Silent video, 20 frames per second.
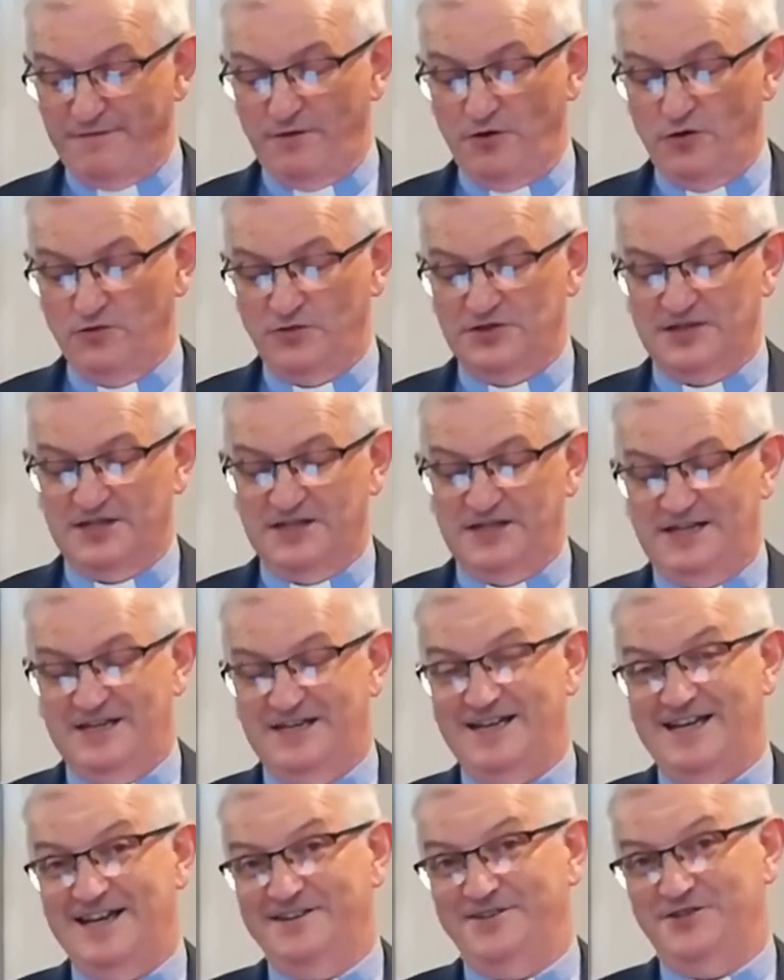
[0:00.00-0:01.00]
that we float
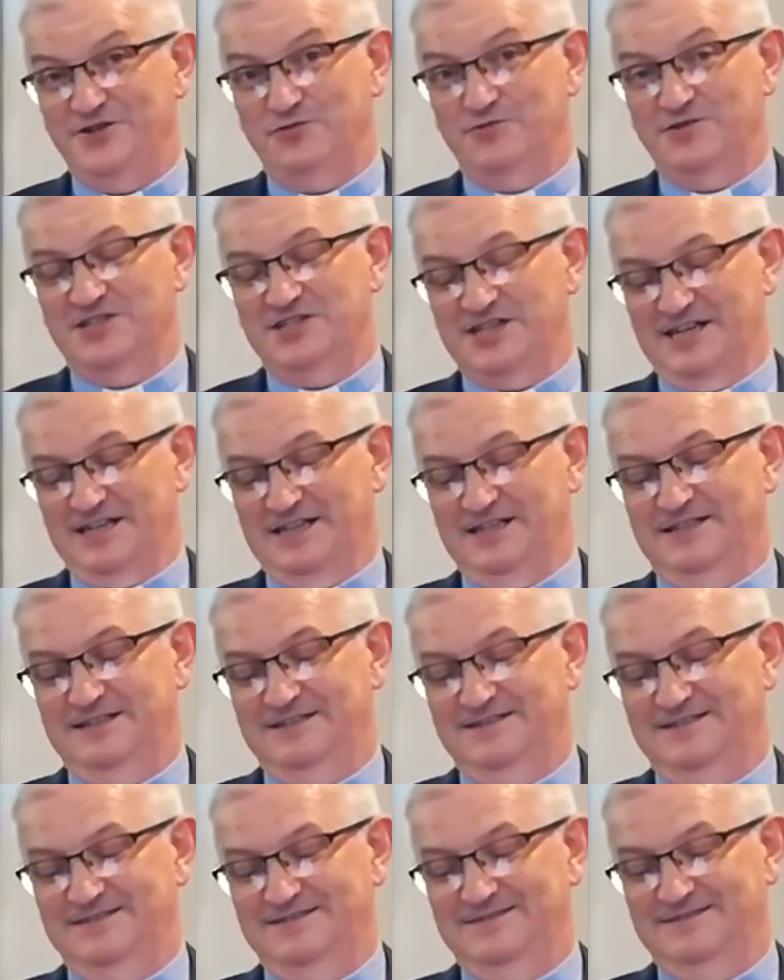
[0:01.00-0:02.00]
and don't sink.
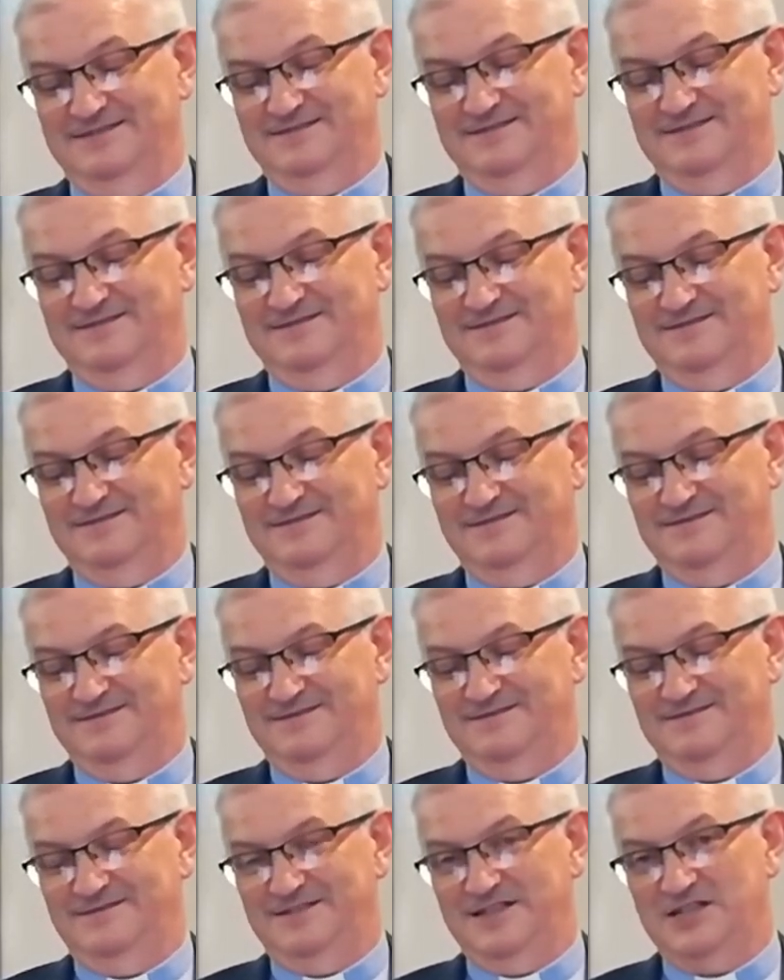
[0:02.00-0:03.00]

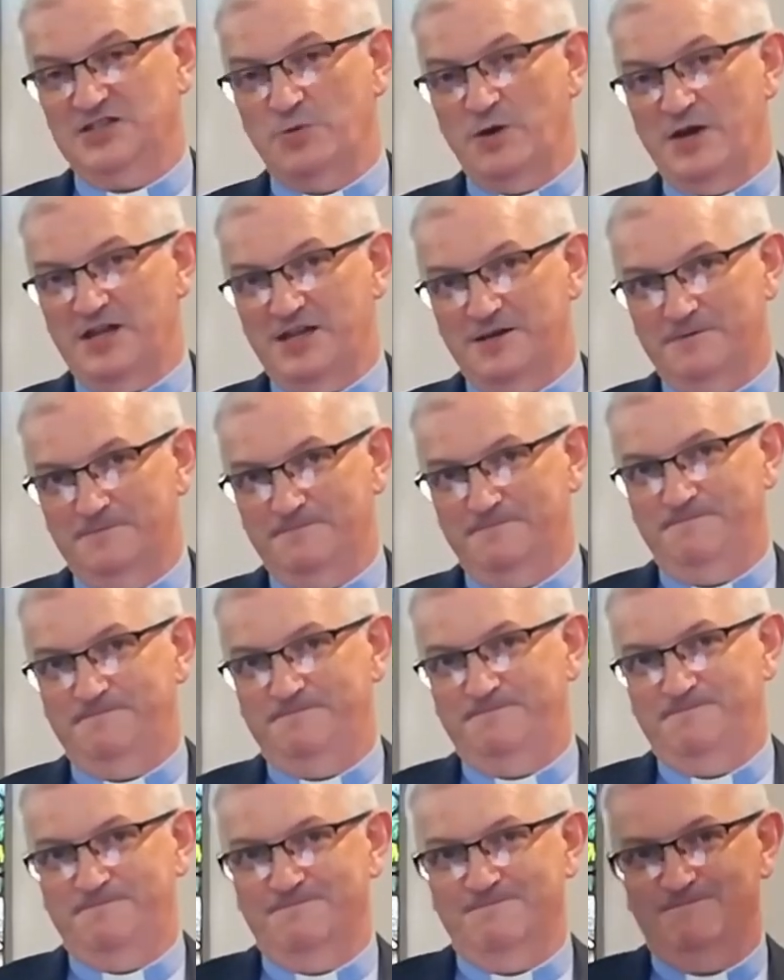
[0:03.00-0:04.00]
This week,
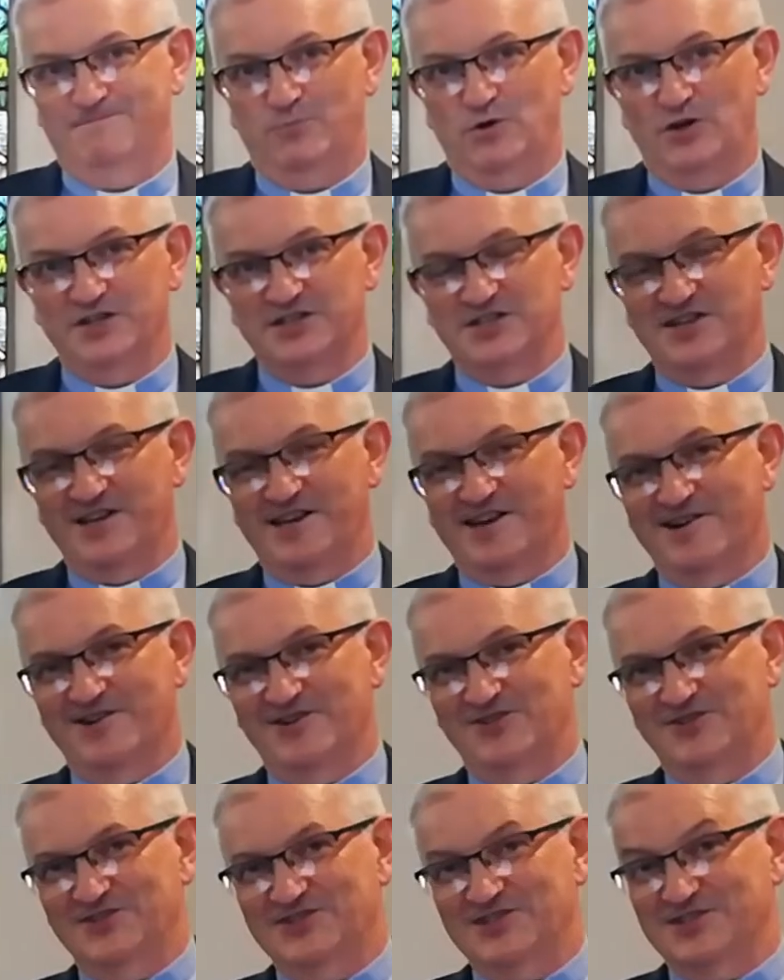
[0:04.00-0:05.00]
boys and
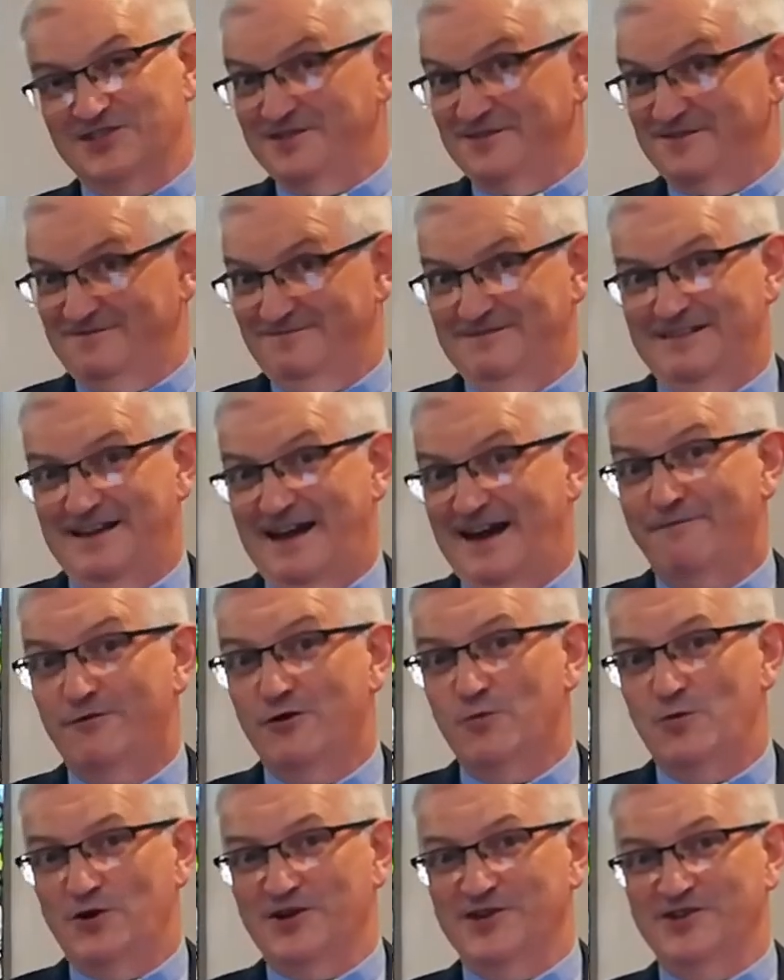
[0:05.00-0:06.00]
girls and
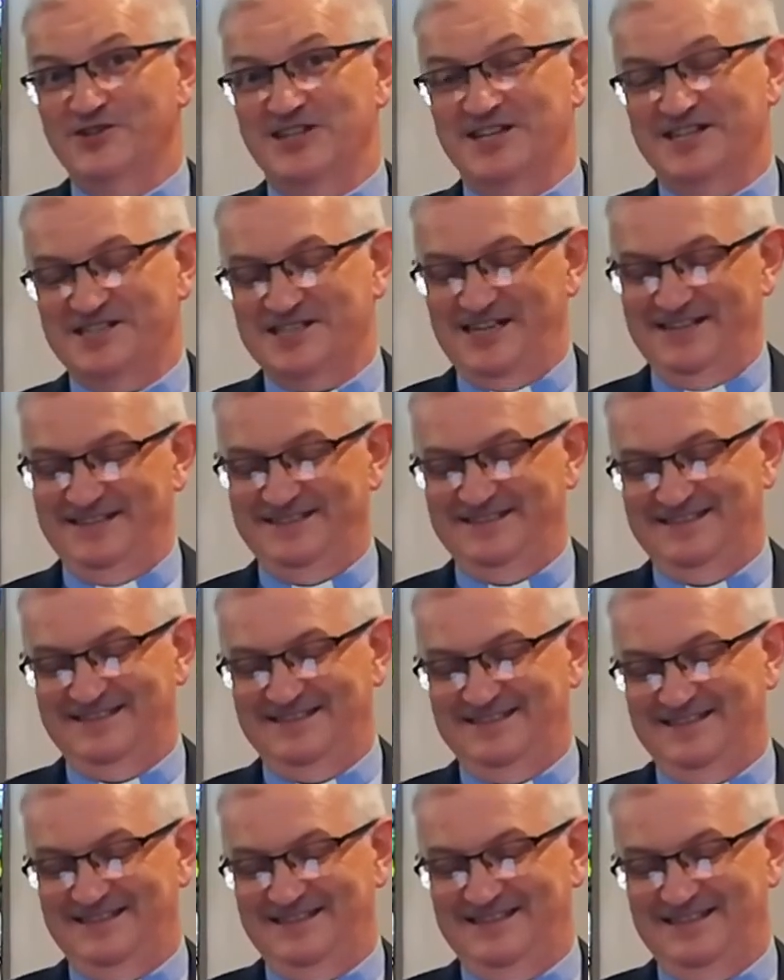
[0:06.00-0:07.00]
everyone who's listening,
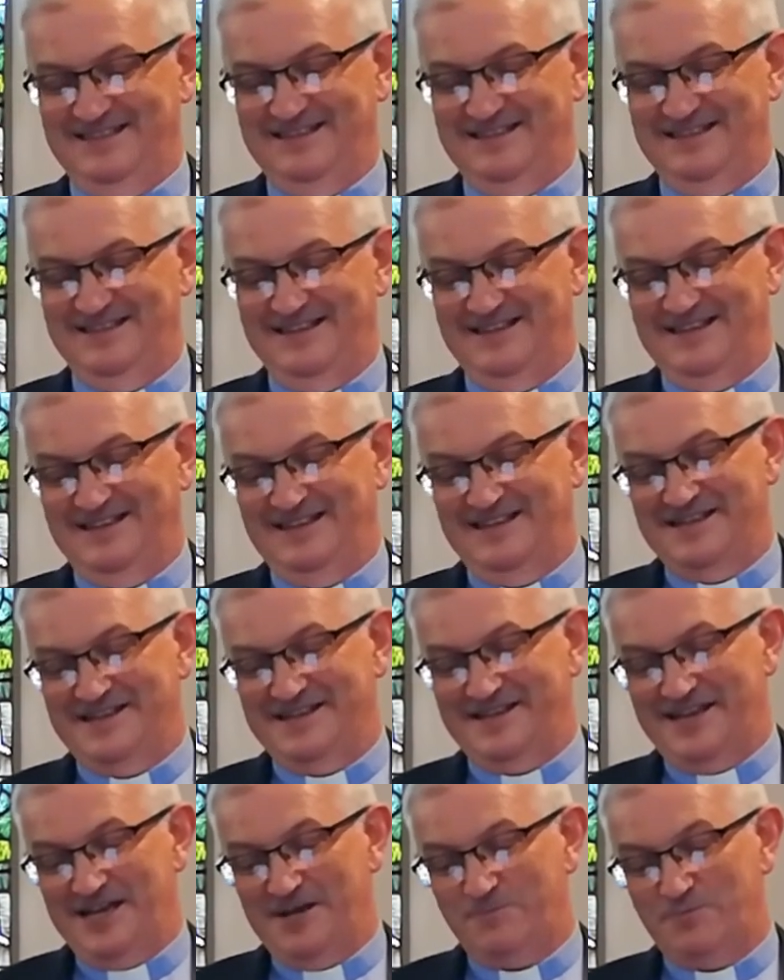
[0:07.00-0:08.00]

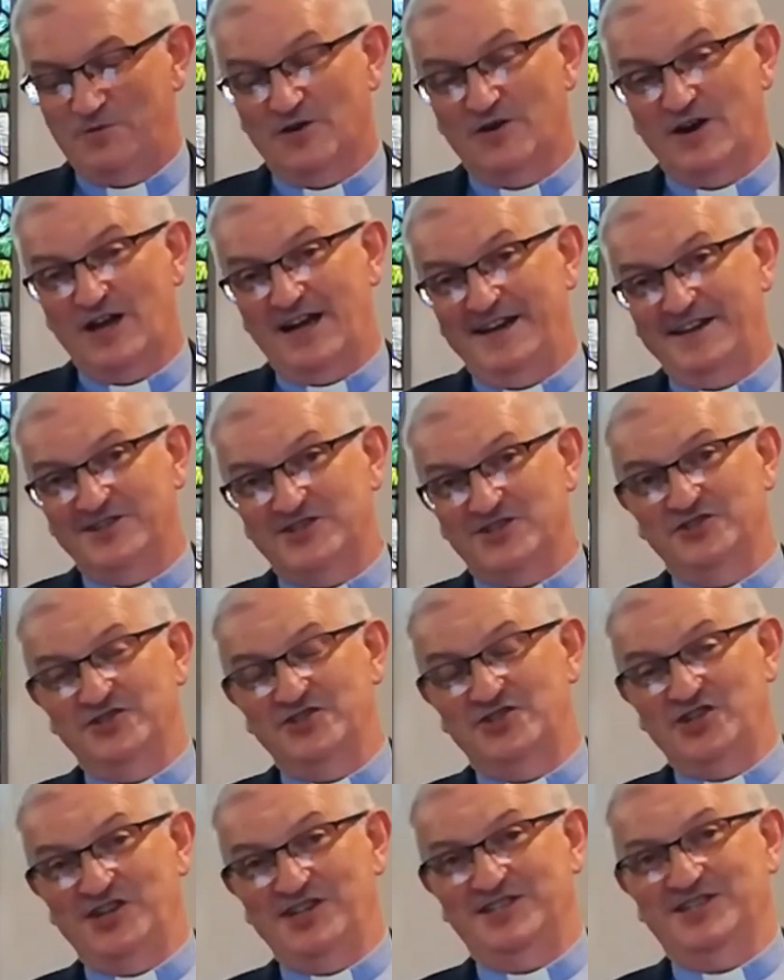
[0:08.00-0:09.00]
keep your
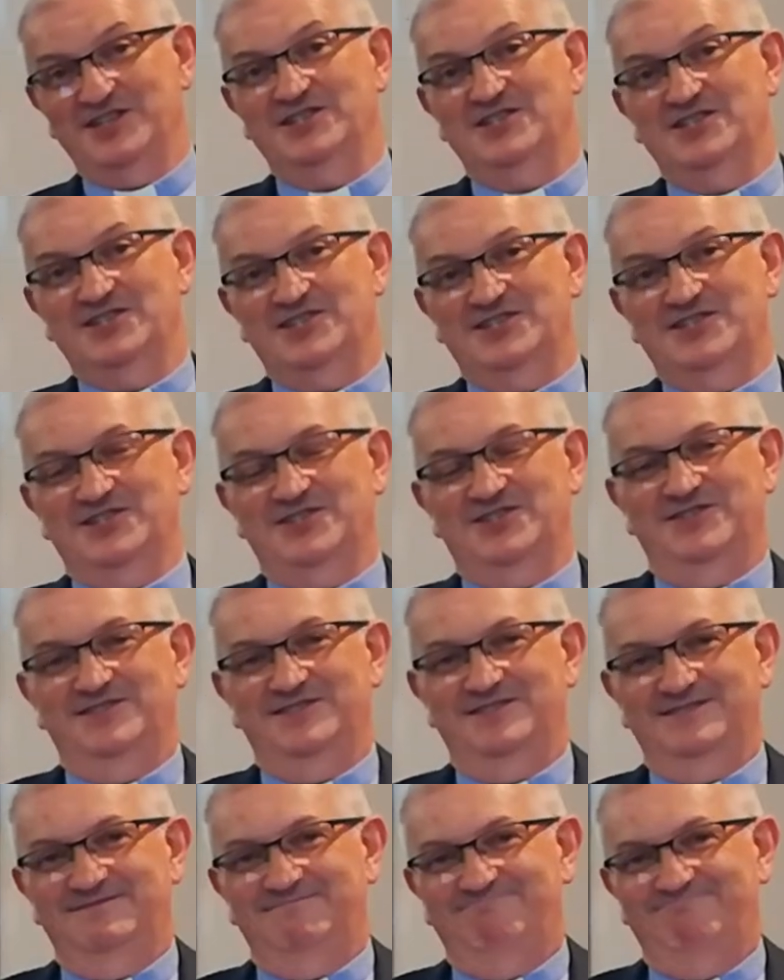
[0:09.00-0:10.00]
eyes on
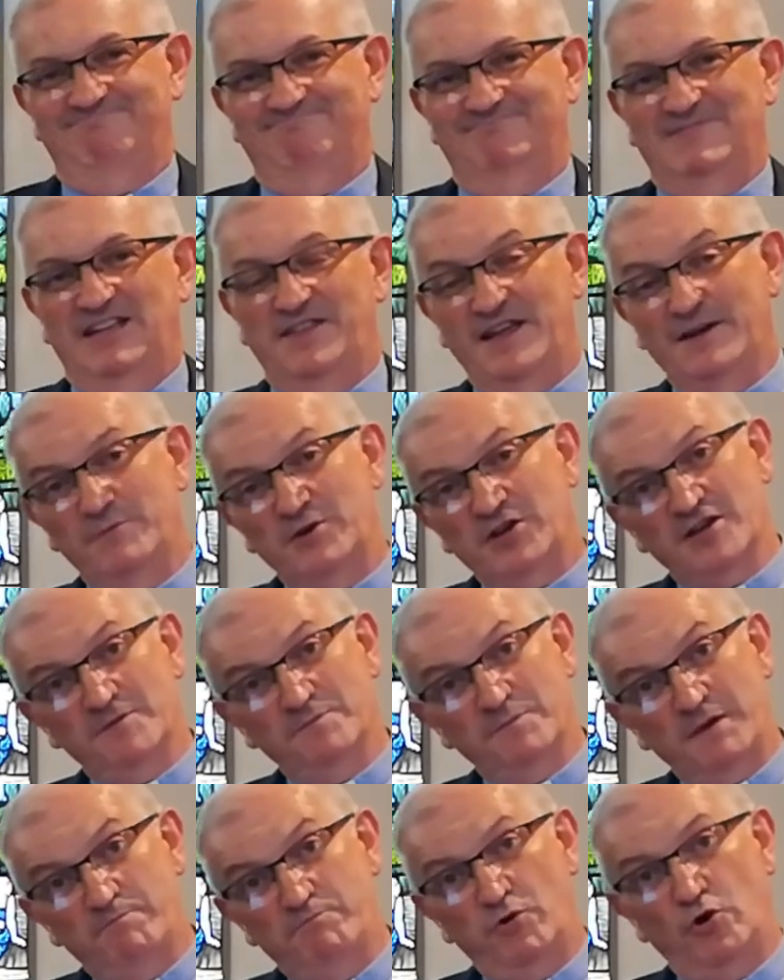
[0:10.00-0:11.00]
Jesus. Then
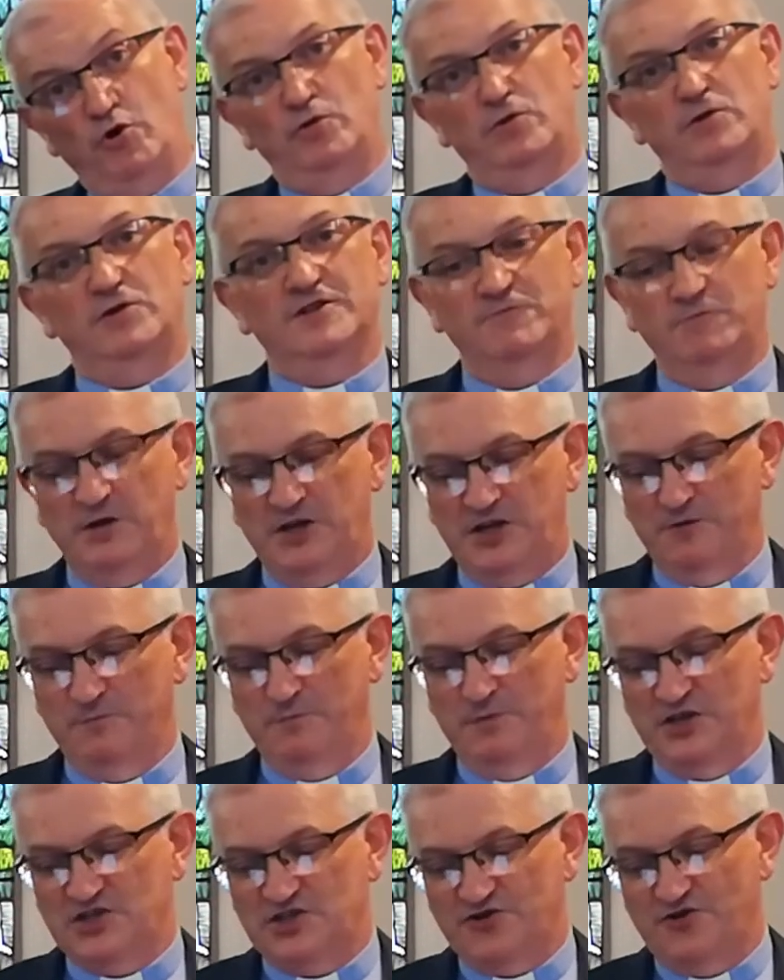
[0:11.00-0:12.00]
we can be bold and we
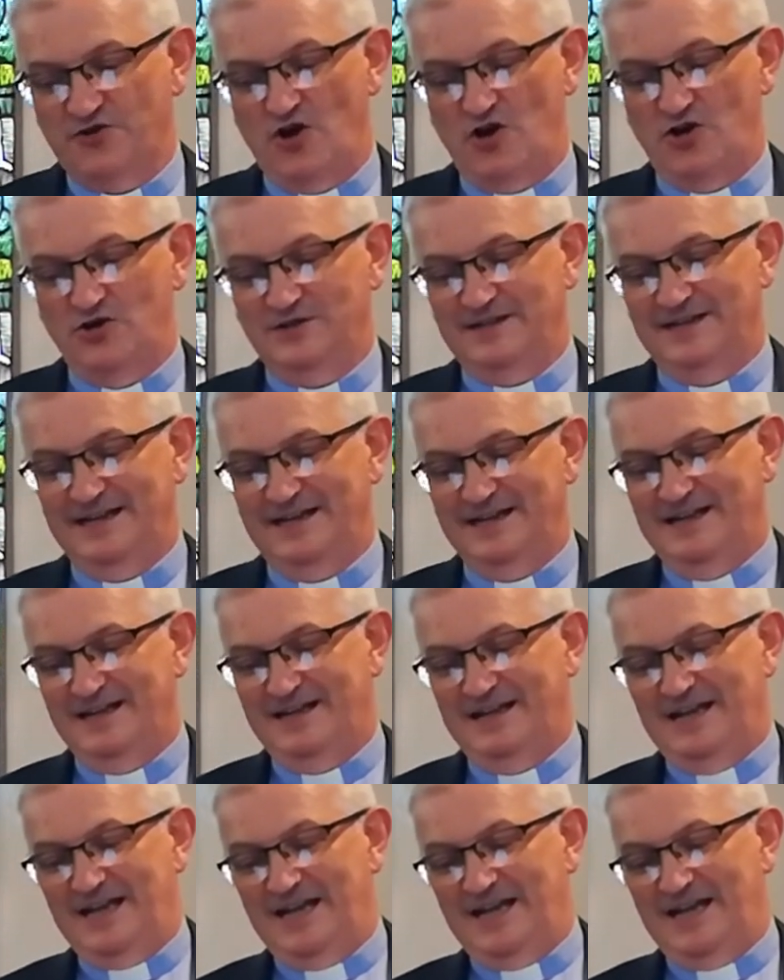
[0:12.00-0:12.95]
can be strong,